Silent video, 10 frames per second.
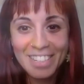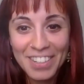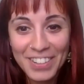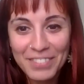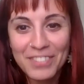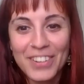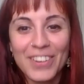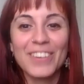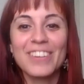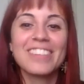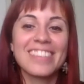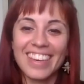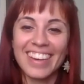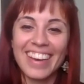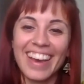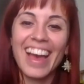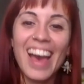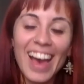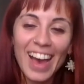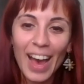Of course,
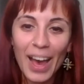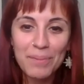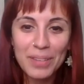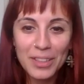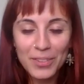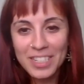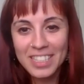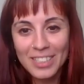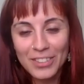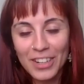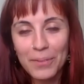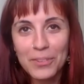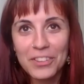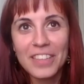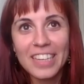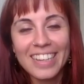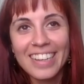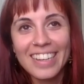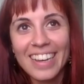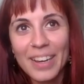I'm interested on everything
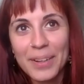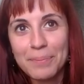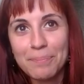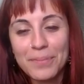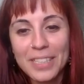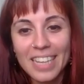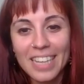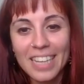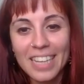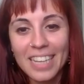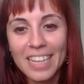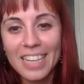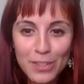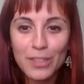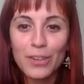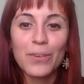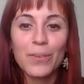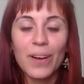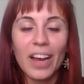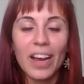that I don't know.
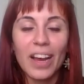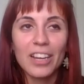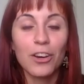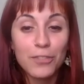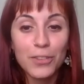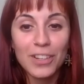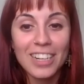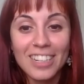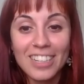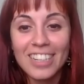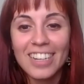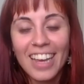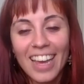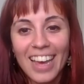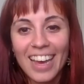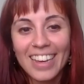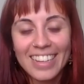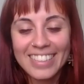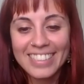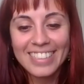So I love to learn,
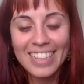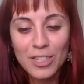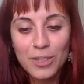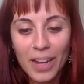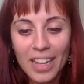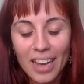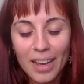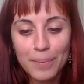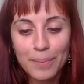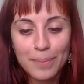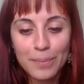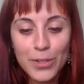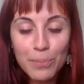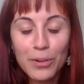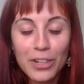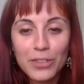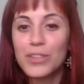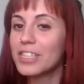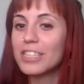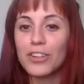and that's why I'm super
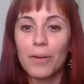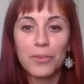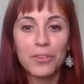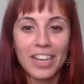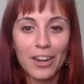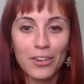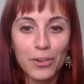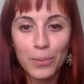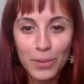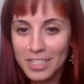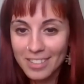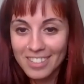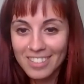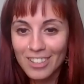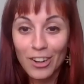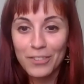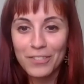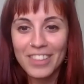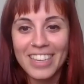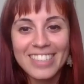interested on everything I don't know, which are a lot of
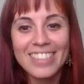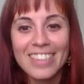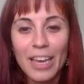things.